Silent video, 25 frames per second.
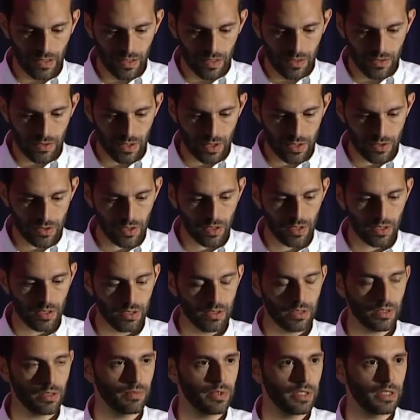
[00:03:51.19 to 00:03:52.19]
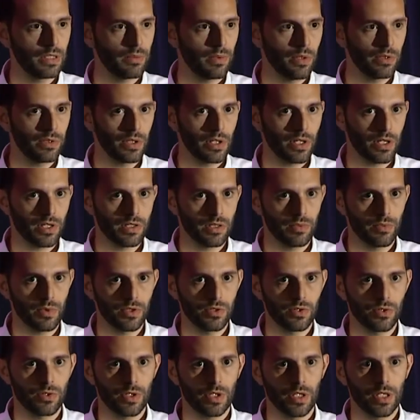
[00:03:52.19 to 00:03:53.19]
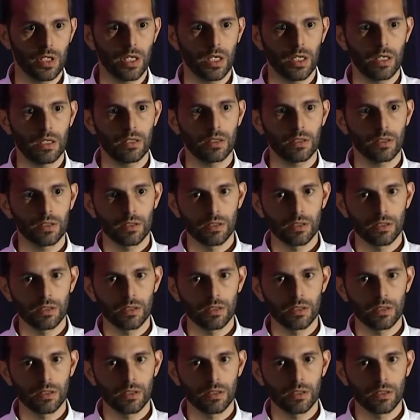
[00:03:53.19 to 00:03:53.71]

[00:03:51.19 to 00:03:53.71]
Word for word: So let's talk a little bit about the customer journey and